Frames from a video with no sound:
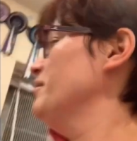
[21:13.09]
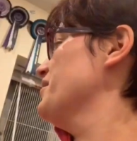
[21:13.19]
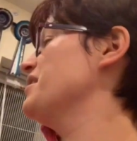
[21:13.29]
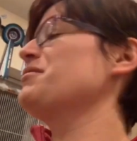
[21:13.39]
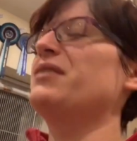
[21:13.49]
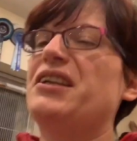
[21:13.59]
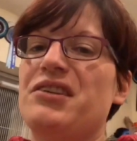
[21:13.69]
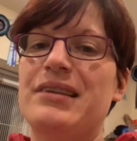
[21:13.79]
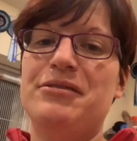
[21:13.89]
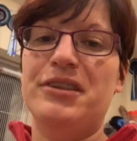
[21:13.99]
Whereas this one, I
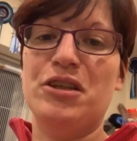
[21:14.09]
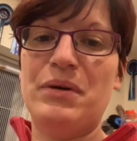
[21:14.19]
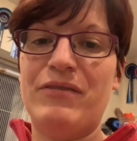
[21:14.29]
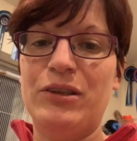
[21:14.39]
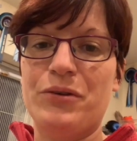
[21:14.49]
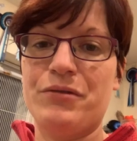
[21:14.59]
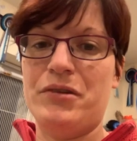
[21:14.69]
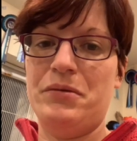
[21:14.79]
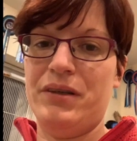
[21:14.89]
just lift it up, have a look through,